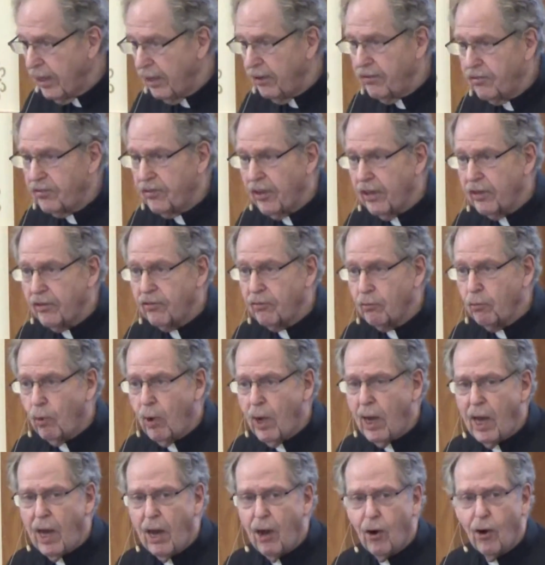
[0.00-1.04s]
and says,
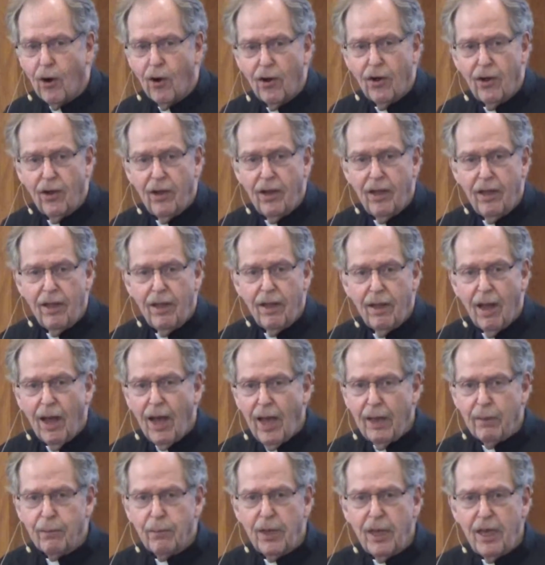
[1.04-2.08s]

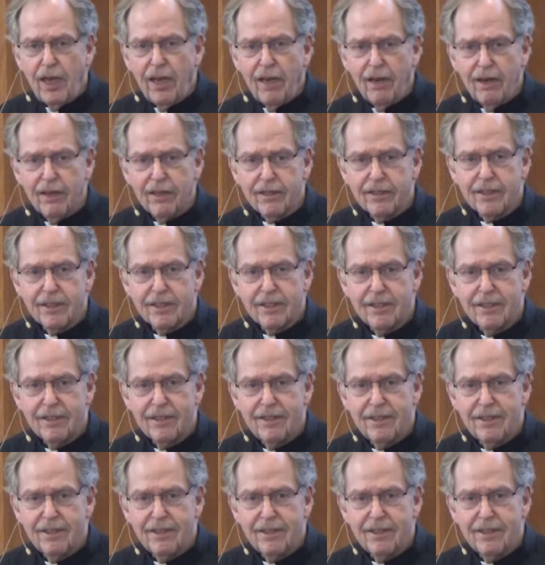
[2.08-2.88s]
I'm healed.